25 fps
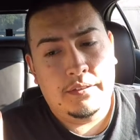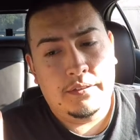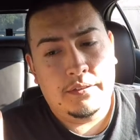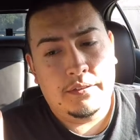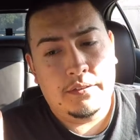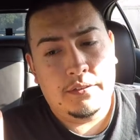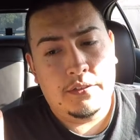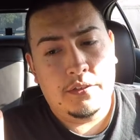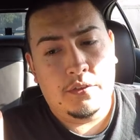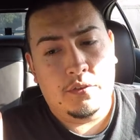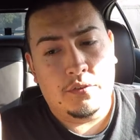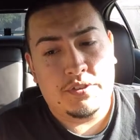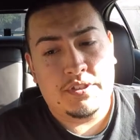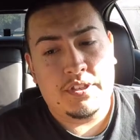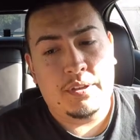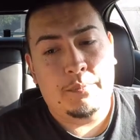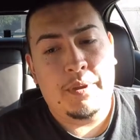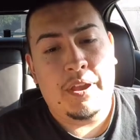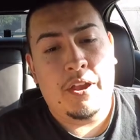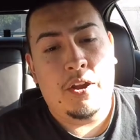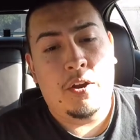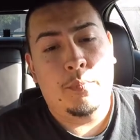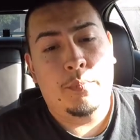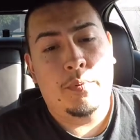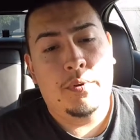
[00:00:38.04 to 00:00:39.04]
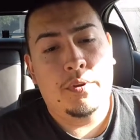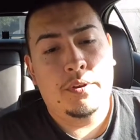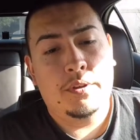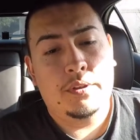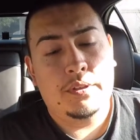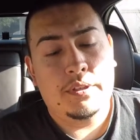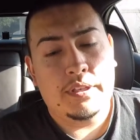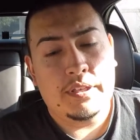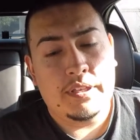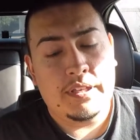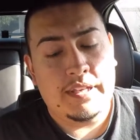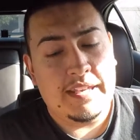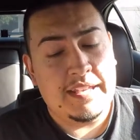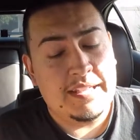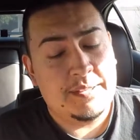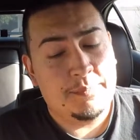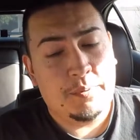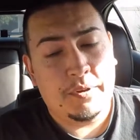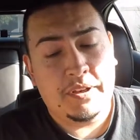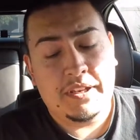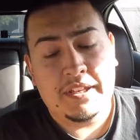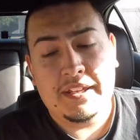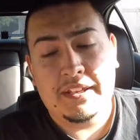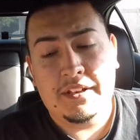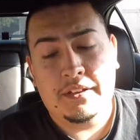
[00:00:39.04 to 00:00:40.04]
you know some help. He's
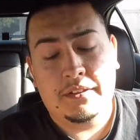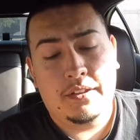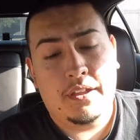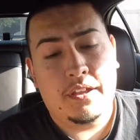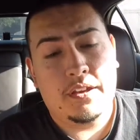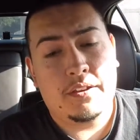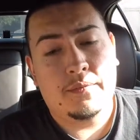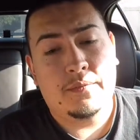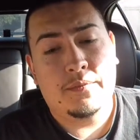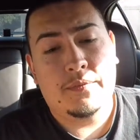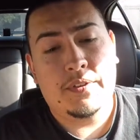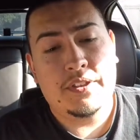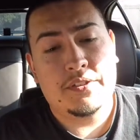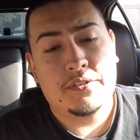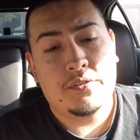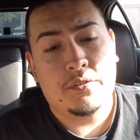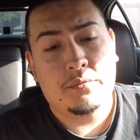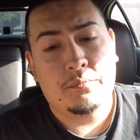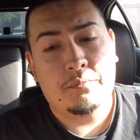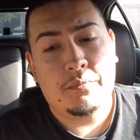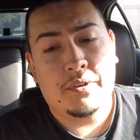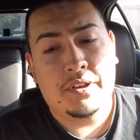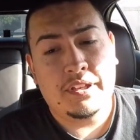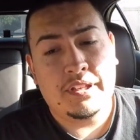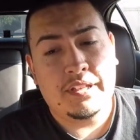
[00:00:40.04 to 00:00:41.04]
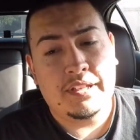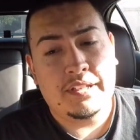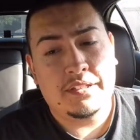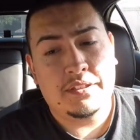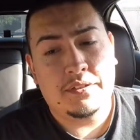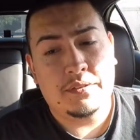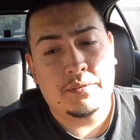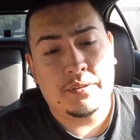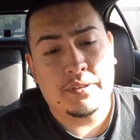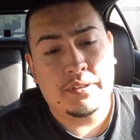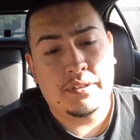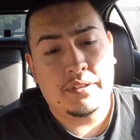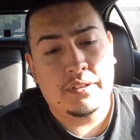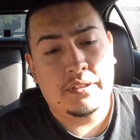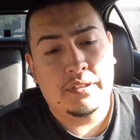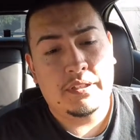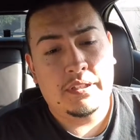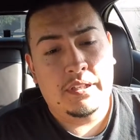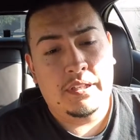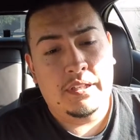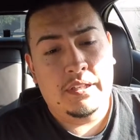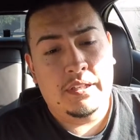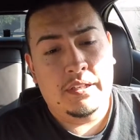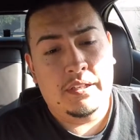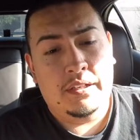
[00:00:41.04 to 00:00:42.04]
putting in a lot of his own money into it.
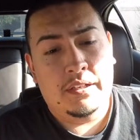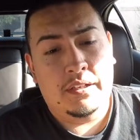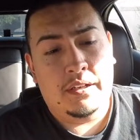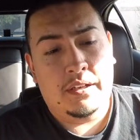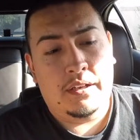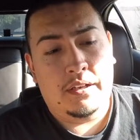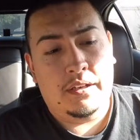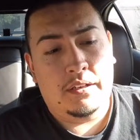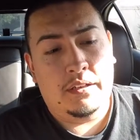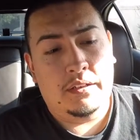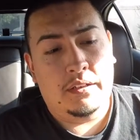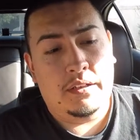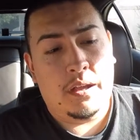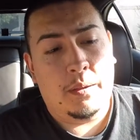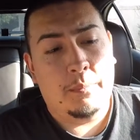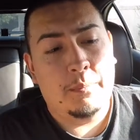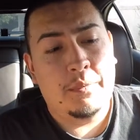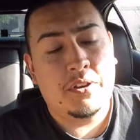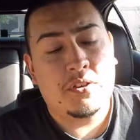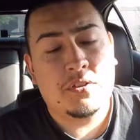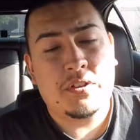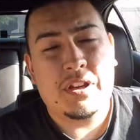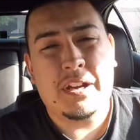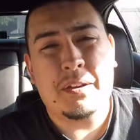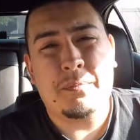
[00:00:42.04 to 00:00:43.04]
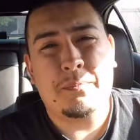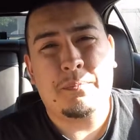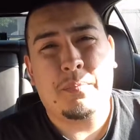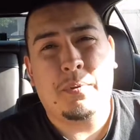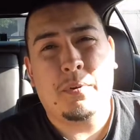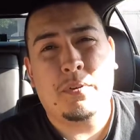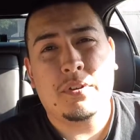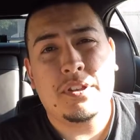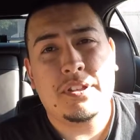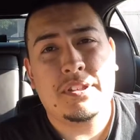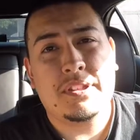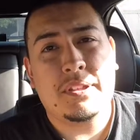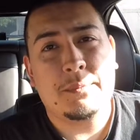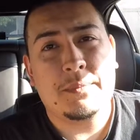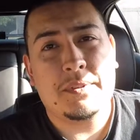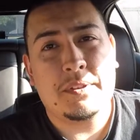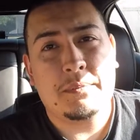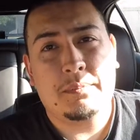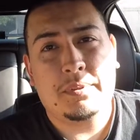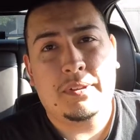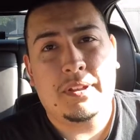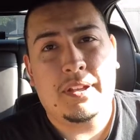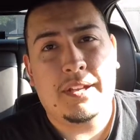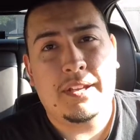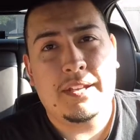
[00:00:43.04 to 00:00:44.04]
Uh, I'm gonna try to purchase some
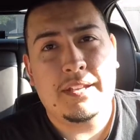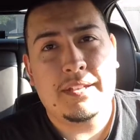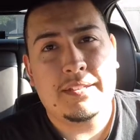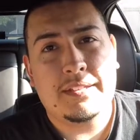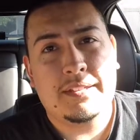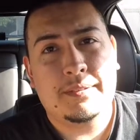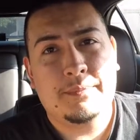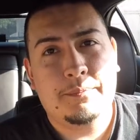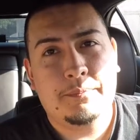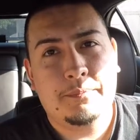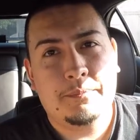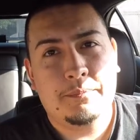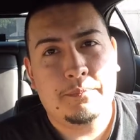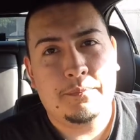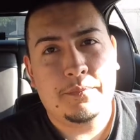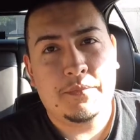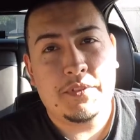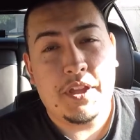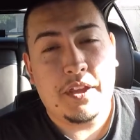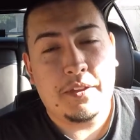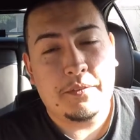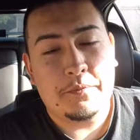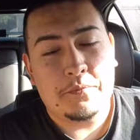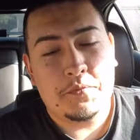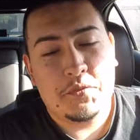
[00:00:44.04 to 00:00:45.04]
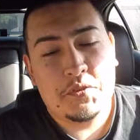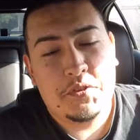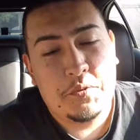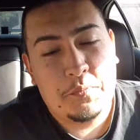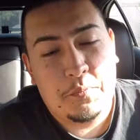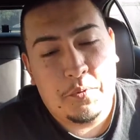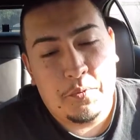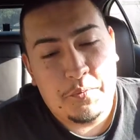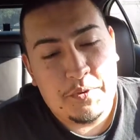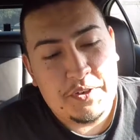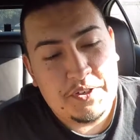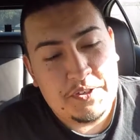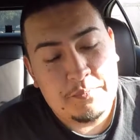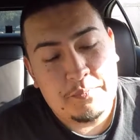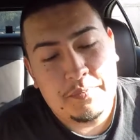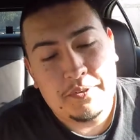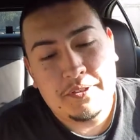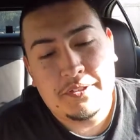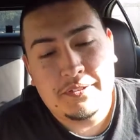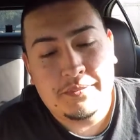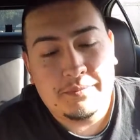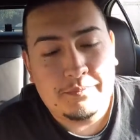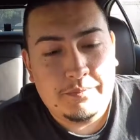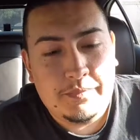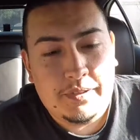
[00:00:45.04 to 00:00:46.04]
supplies. Not super rich,
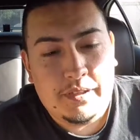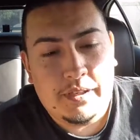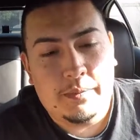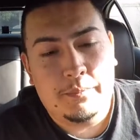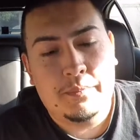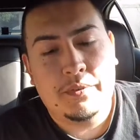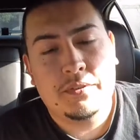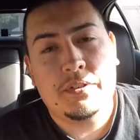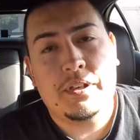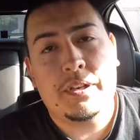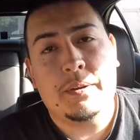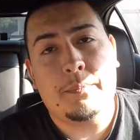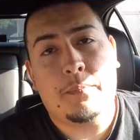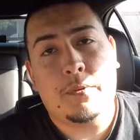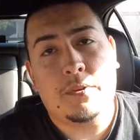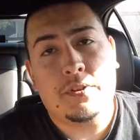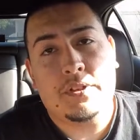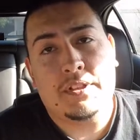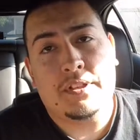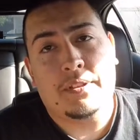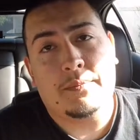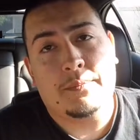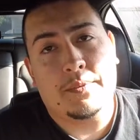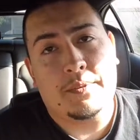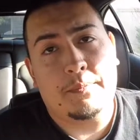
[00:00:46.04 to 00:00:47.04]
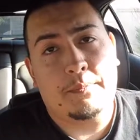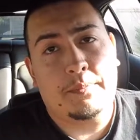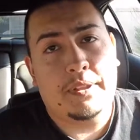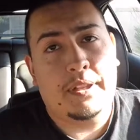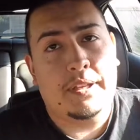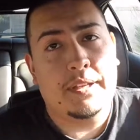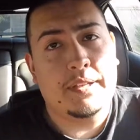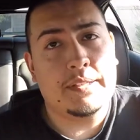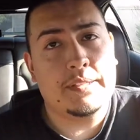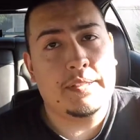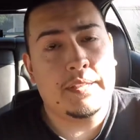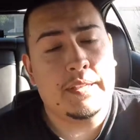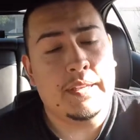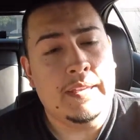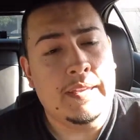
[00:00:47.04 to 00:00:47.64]
but I'm gonna try to purchase some supplies,